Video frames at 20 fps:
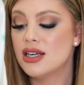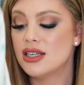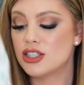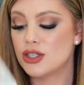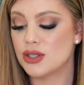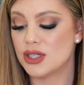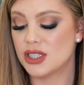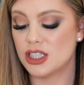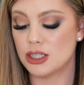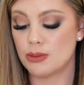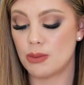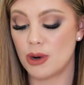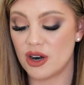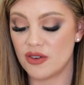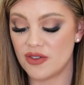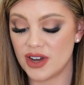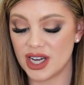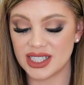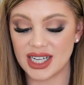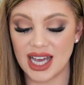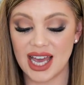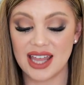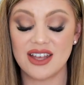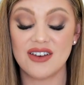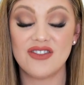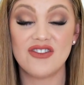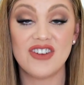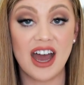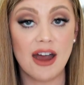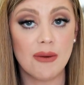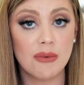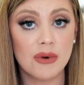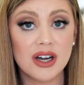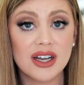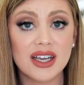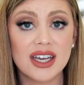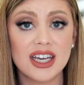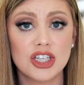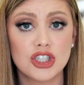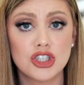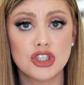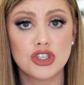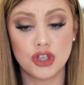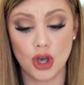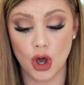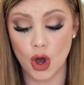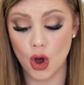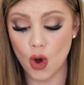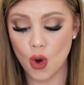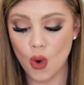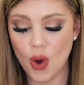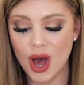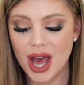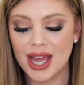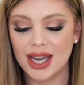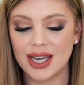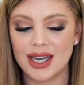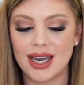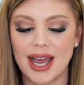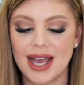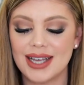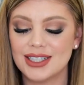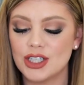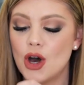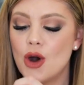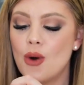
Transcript: So this is perfect. And the fabric is so nice.